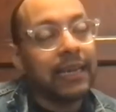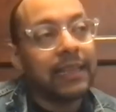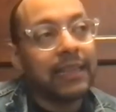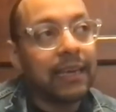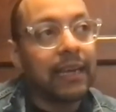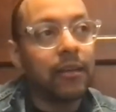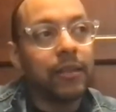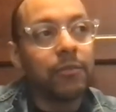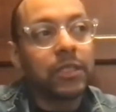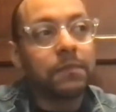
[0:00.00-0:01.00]
think a
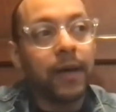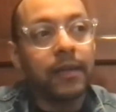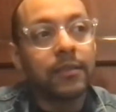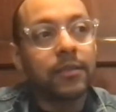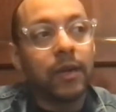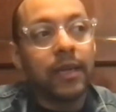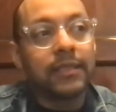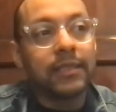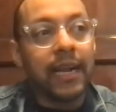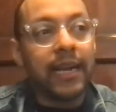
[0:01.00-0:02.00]
healthy response to our
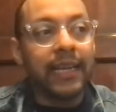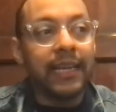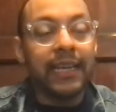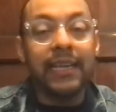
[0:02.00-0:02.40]
anxiety